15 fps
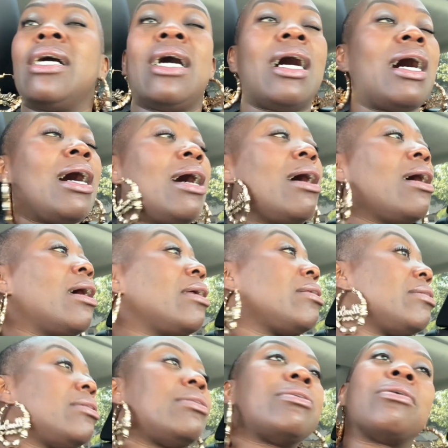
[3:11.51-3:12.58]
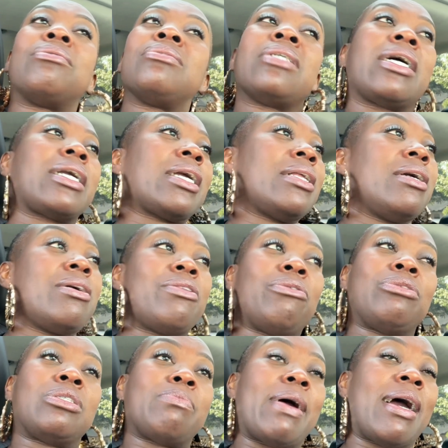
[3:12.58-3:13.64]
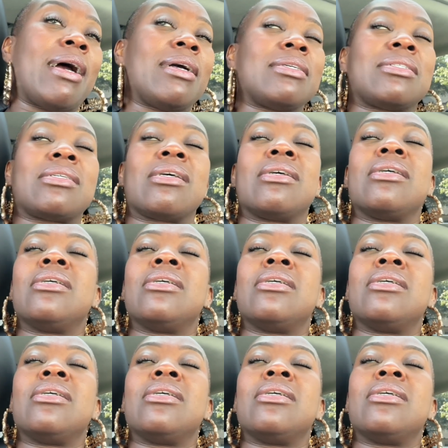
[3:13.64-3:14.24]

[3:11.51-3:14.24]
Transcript: I don't like any of those bags.